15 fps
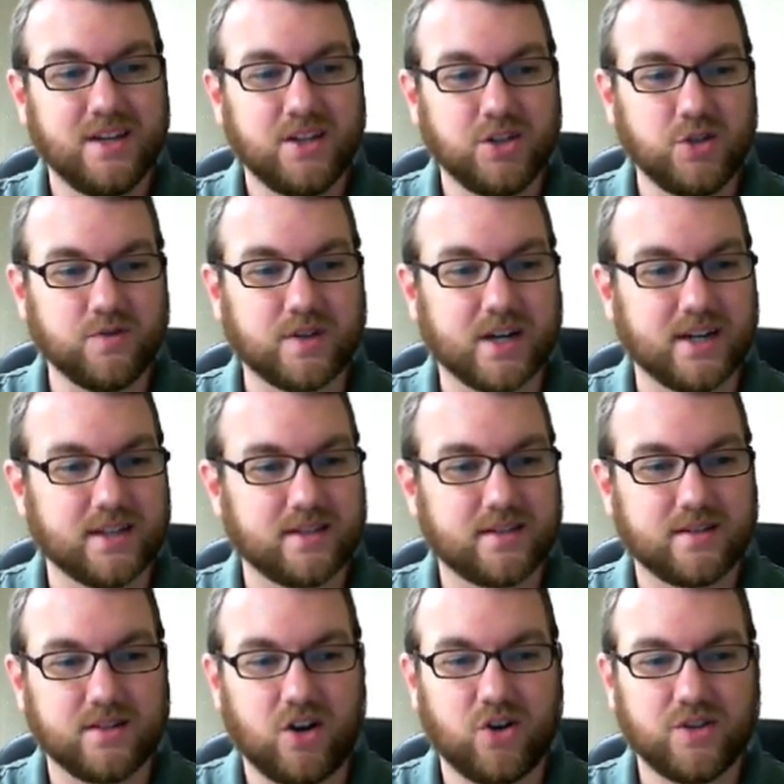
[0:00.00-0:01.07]
You've
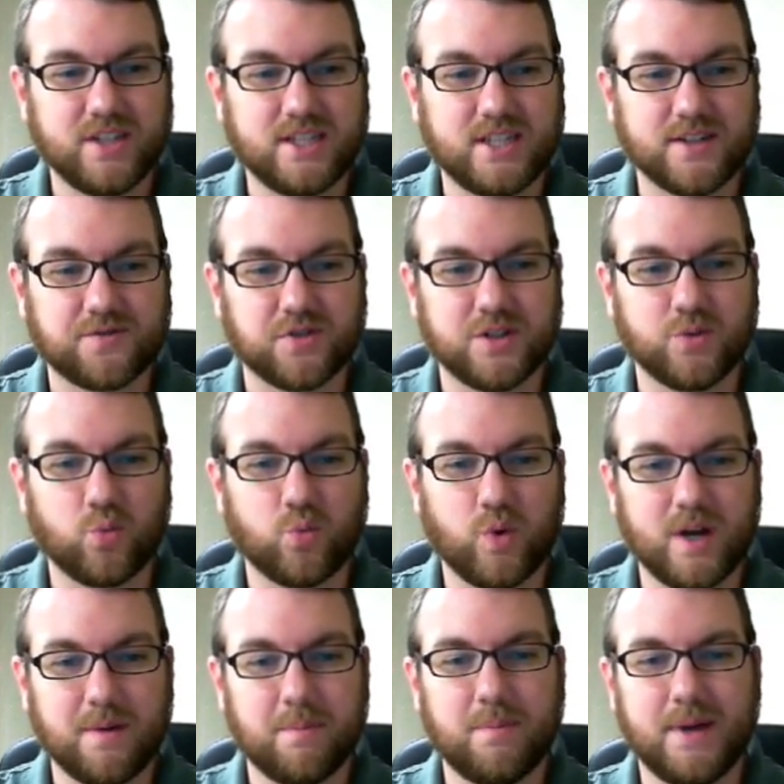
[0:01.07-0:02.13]
got all these different
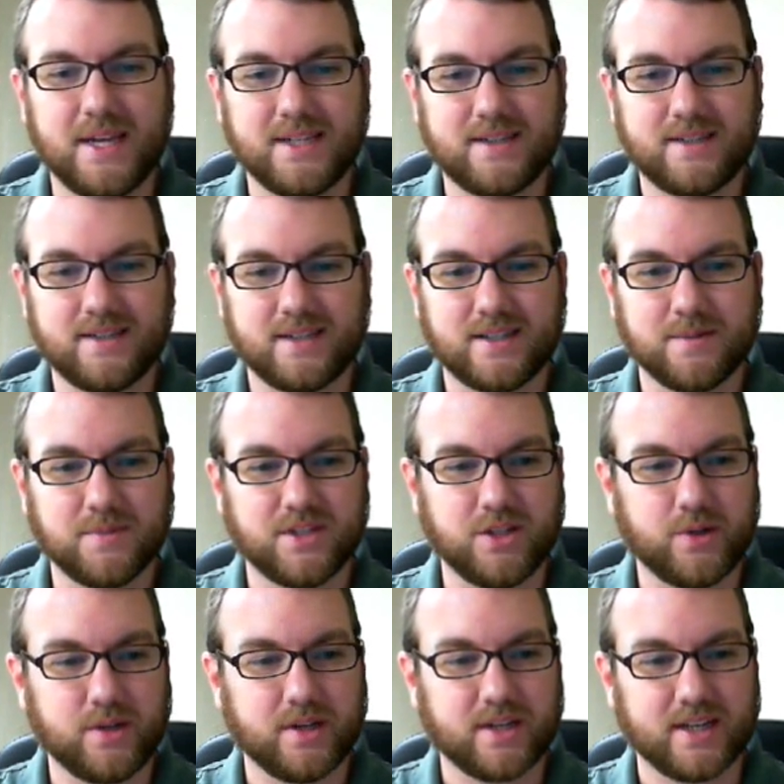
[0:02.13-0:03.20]
web-based systems that you
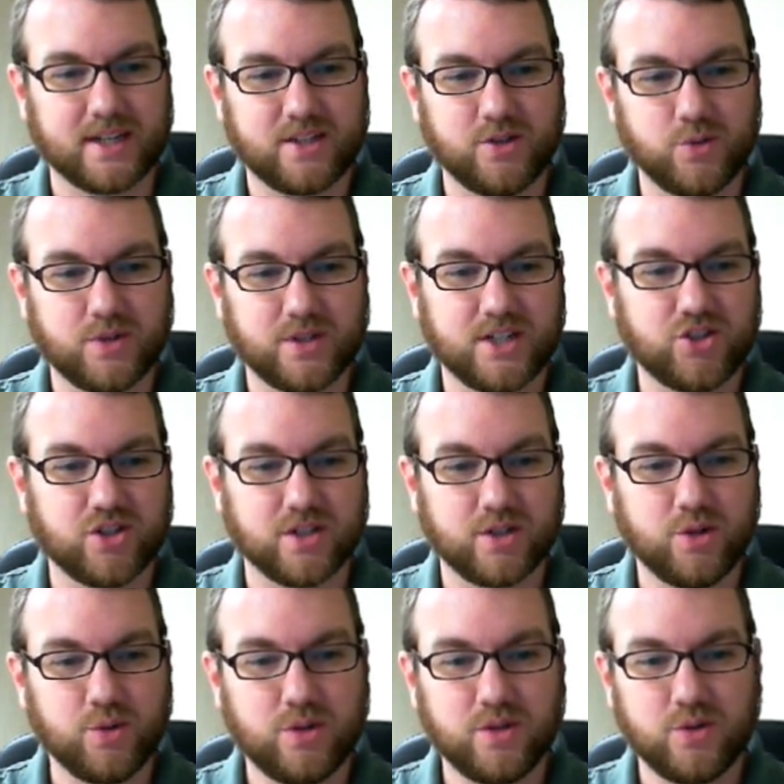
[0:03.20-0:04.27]
can connect to, such as
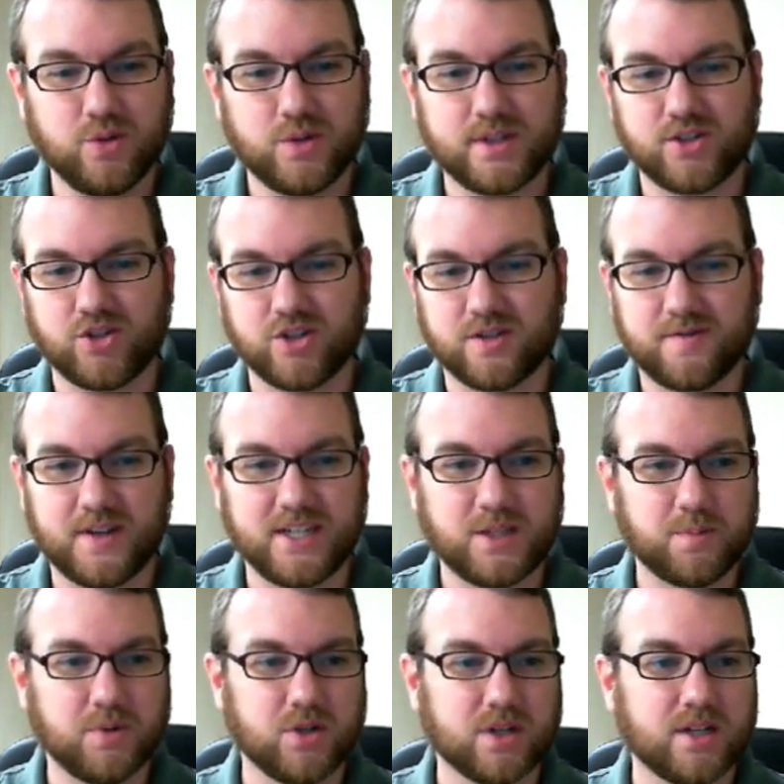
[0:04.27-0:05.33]
Hulu, such as
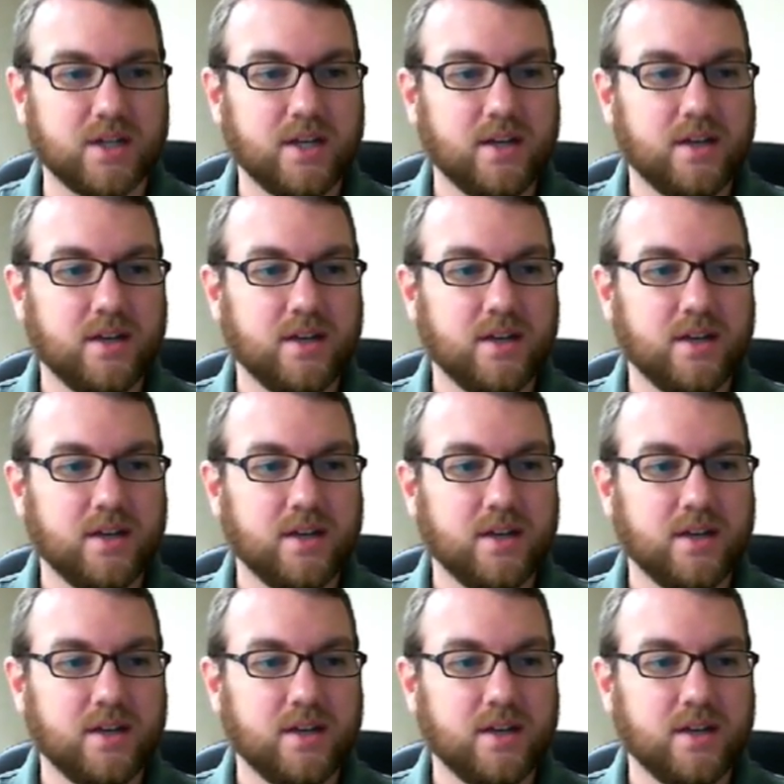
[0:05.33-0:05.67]
Facebook.